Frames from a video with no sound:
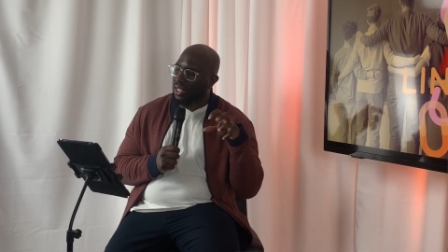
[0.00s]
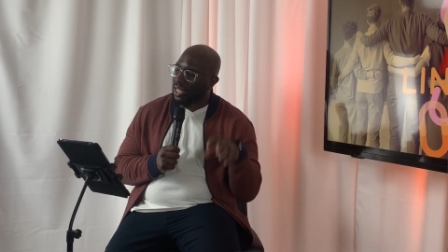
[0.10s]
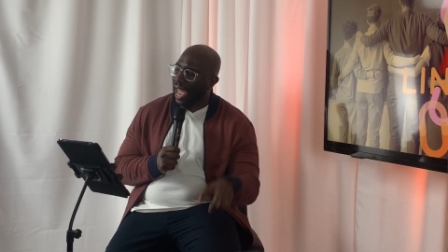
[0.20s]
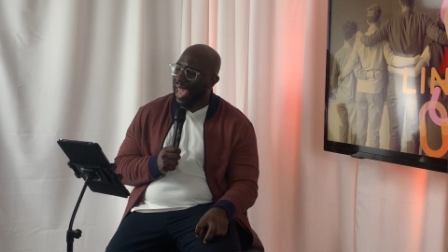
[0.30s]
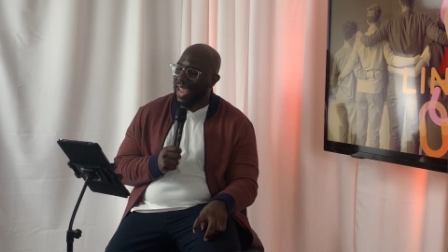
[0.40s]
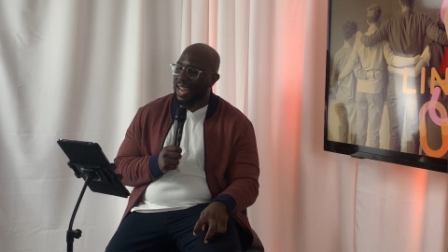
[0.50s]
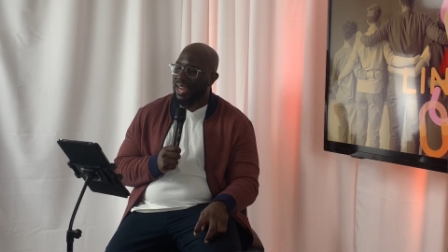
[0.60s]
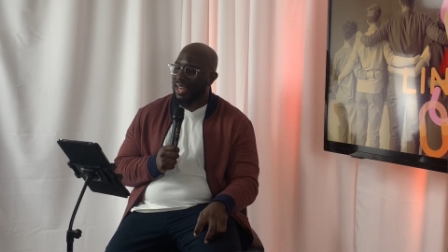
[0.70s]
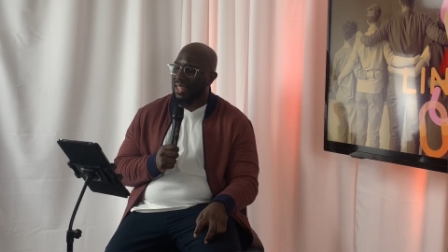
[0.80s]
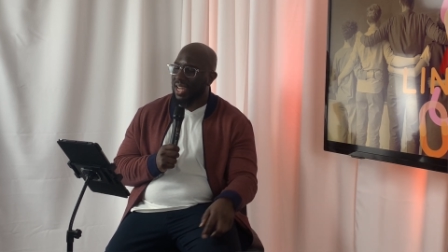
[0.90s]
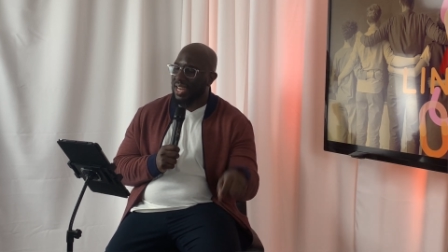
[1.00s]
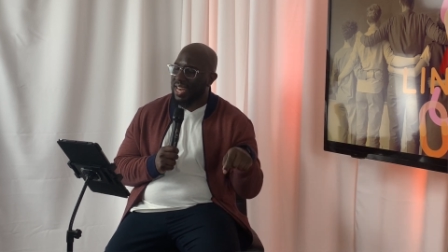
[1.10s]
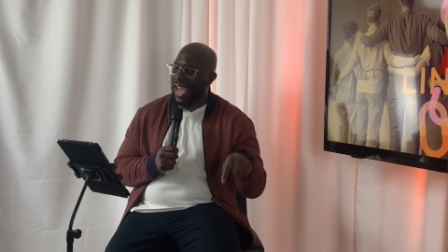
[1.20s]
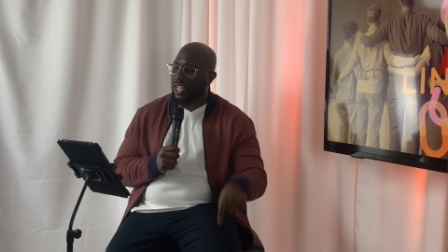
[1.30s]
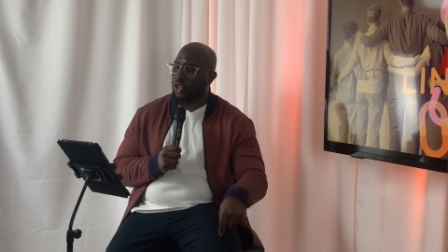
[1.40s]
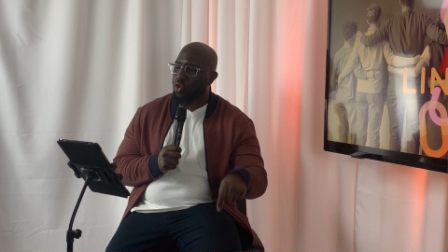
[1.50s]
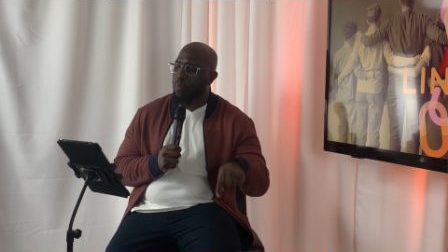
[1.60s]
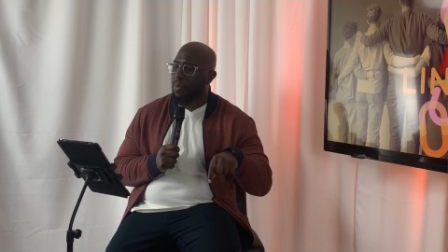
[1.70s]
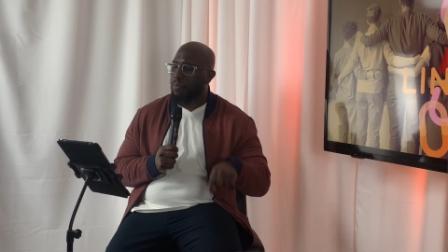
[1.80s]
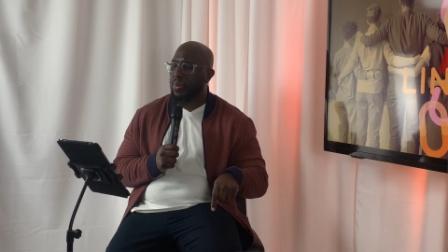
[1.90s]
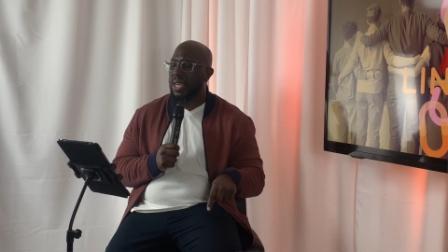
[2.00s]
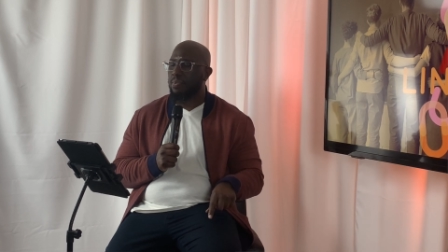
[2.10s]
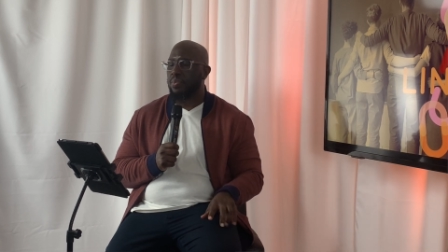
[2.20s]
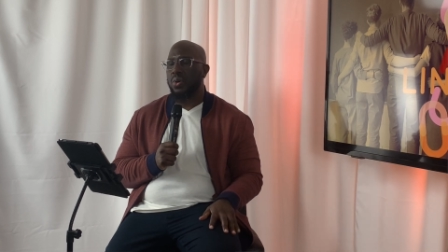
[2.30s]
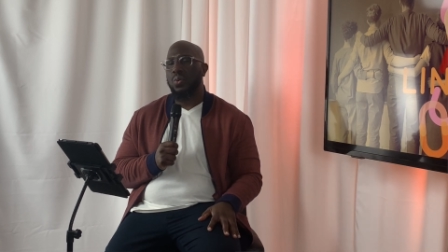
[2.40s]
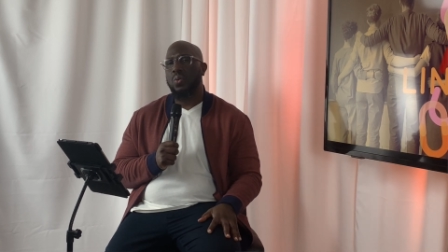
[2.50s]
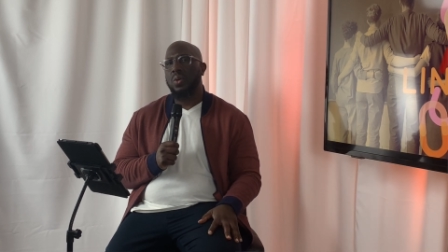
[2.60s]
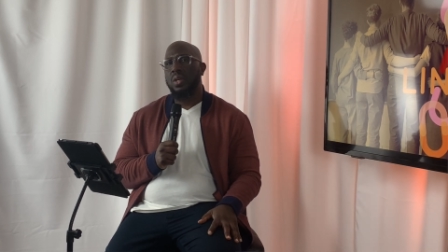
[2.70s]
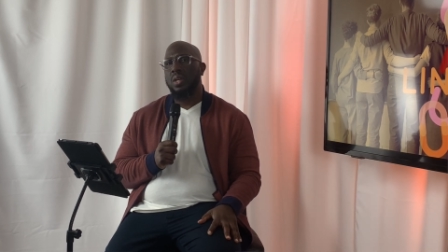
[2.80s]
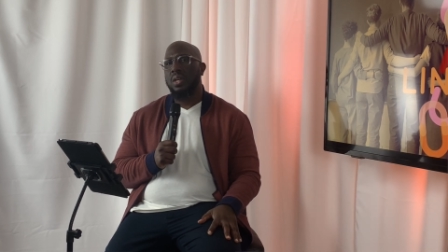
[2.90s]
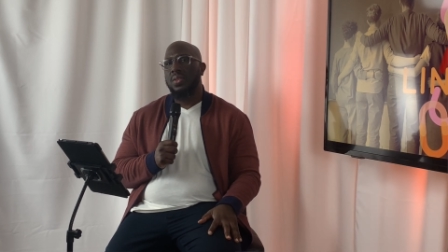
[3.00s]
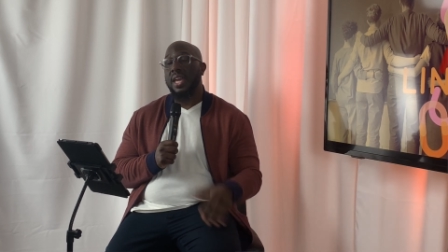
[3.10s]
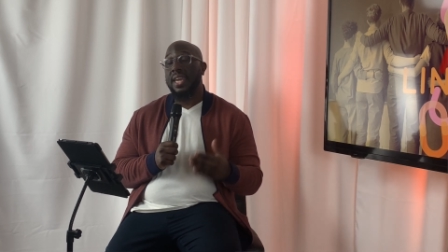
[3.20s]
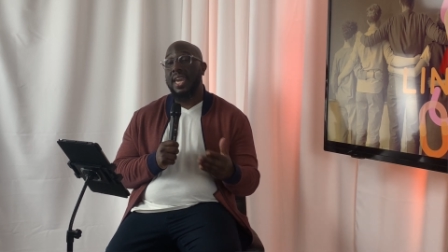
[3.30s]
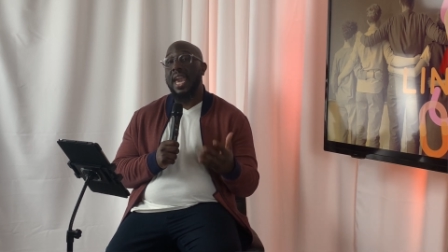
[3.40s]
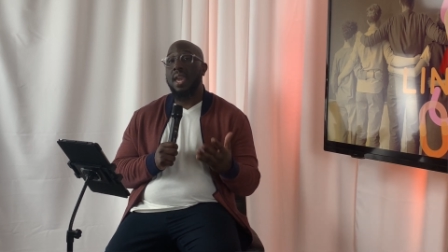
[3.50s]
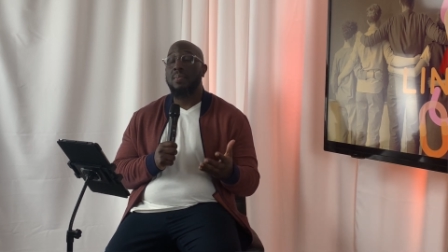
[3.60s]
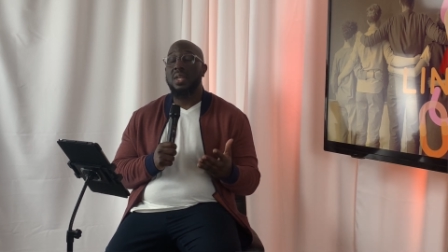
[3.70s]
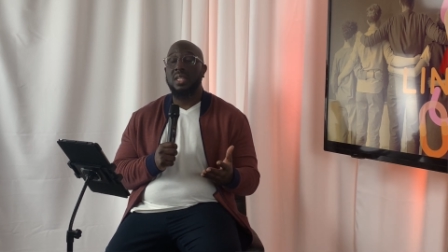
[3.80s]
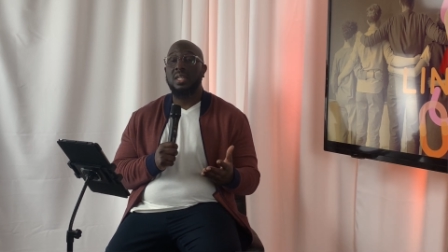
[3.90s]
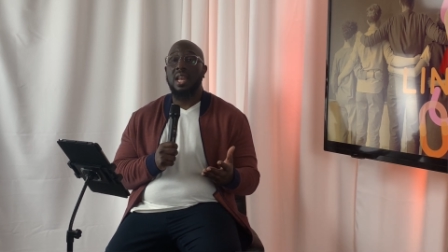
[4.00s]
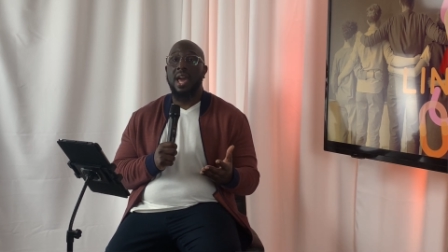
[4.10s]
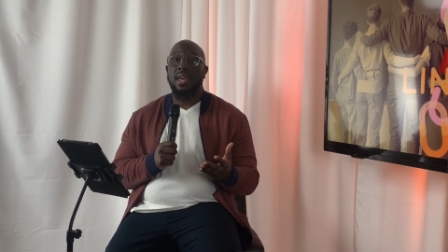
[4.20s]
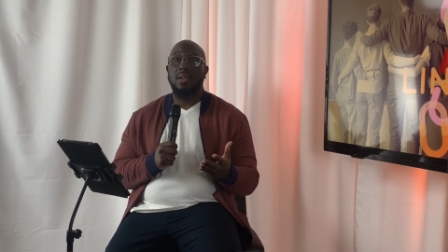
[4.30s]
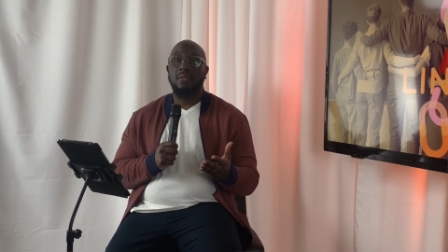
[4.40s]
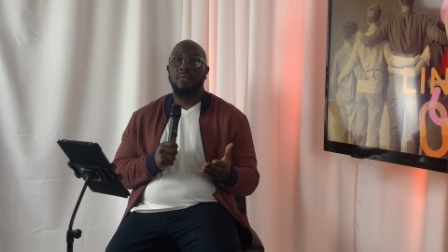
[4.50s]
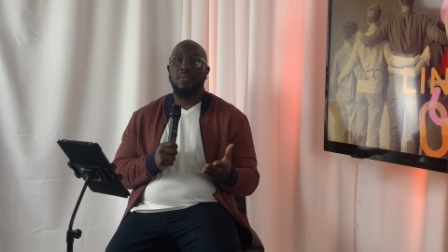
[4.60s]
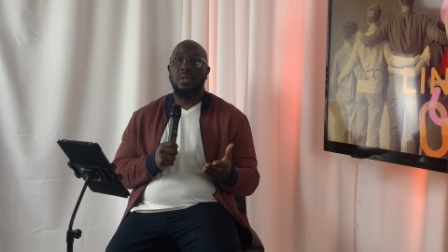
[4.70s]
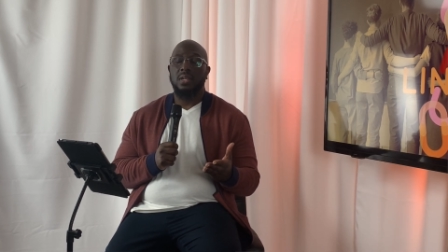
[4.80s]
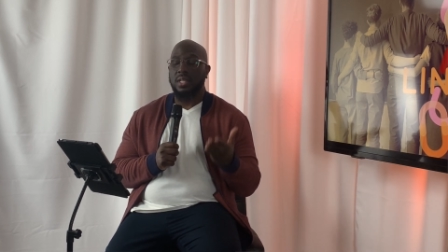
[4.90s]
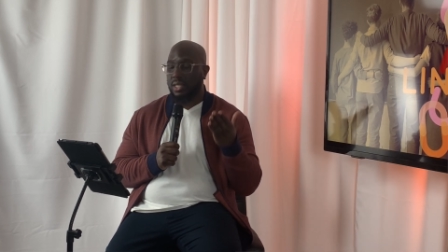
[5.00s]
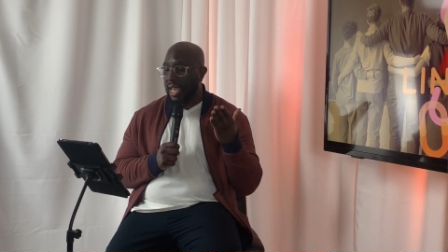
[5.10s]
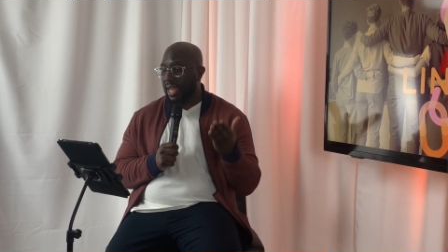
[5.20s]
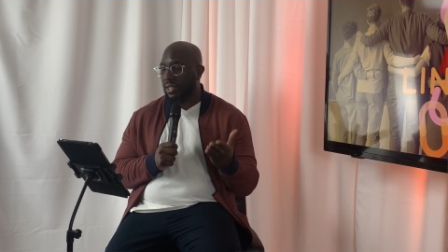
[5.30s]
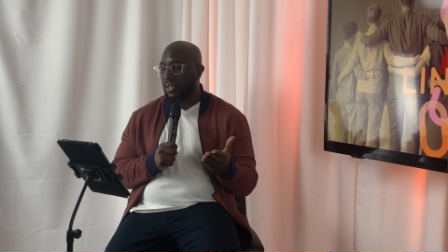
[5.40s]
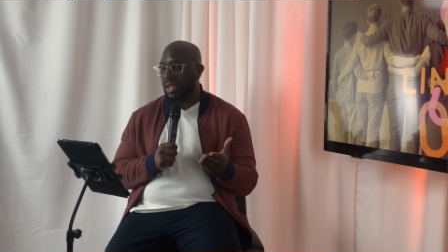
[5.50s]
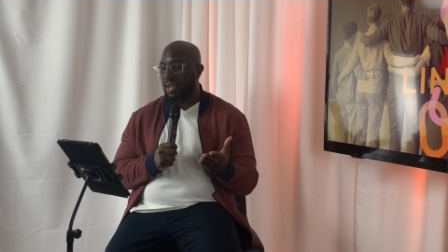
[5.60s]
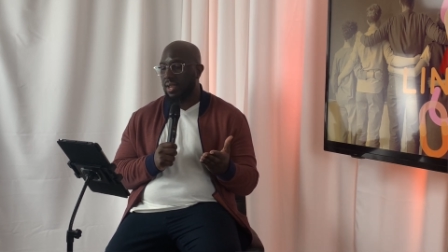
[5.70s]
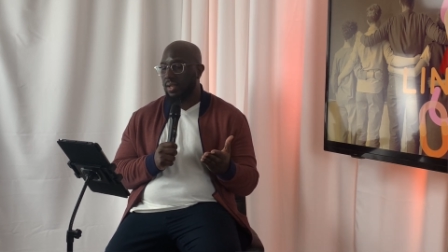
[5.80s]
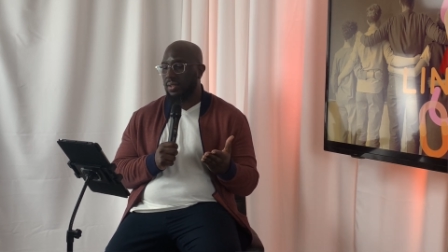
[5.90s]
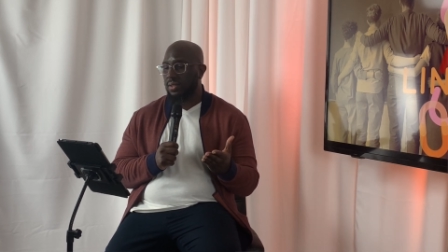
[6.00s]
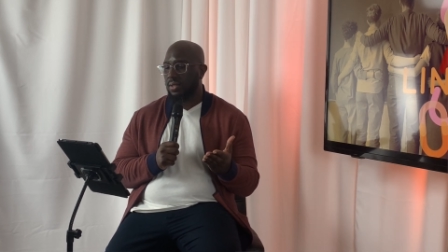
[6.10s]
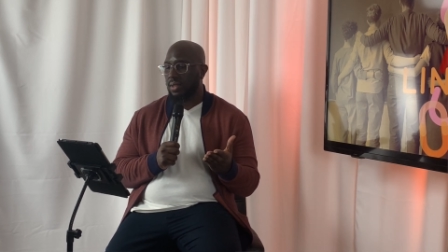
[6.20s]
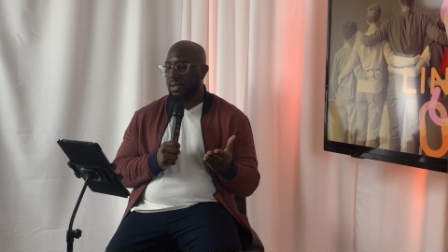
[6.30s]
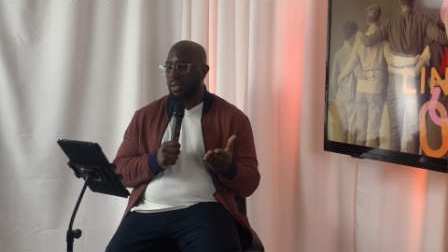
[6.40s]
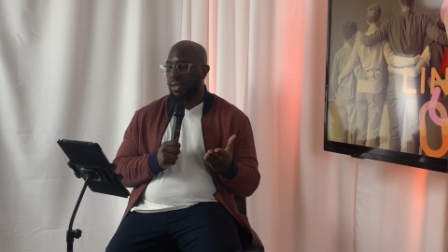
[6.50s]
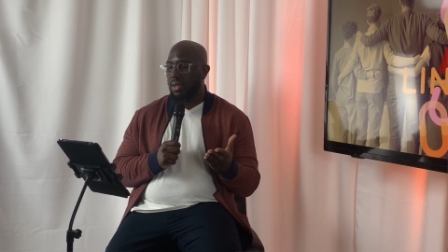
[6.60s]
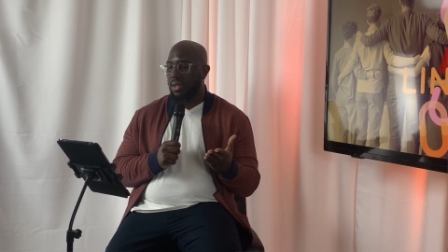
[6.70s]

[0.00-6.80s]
to taint the next group of people that came in his life. The text says,